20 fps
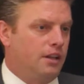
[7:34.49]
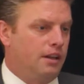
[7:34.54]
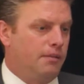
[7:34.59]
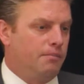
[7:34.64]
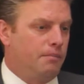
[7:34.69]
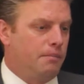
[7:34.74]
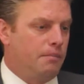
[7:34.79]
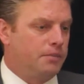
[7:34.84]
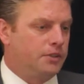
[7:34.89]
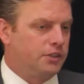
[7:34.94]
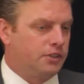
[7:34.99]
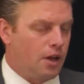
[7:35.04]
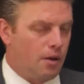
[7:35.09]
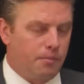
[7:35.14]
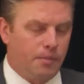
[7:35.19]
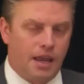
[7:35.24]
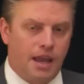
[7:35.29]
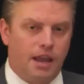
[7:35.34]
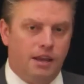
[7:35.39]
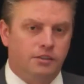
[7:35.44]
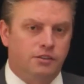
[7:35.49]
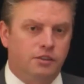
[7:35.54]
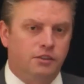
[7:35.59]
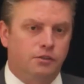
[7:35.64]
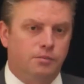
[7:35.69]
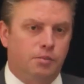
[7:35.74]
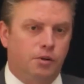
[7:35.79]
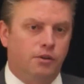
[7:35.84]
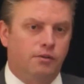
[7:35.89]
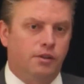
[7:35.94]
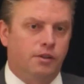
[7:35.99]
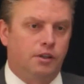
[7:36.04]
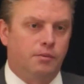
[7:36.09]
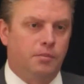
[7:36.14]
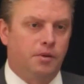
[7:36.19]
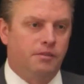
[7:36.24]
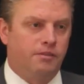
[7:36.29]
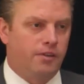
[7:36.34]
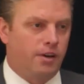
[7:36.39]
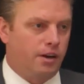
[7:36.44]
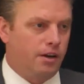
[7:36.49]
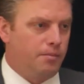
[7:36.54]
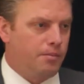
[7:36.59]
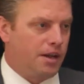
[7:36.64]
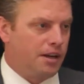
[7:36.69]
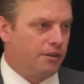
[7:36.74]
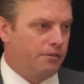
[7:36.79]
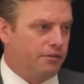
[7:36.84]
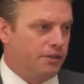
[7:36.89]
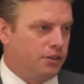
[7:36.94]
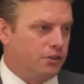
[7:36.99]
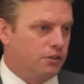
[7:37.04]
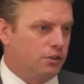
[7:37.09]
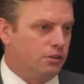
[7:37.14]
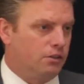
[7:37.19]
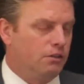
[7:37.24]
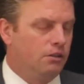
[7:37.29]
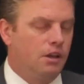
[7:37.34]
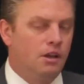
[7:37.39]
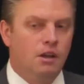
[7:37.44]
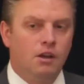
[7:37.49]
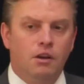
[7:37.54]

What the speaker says: in some cases, proven to be very beneficial,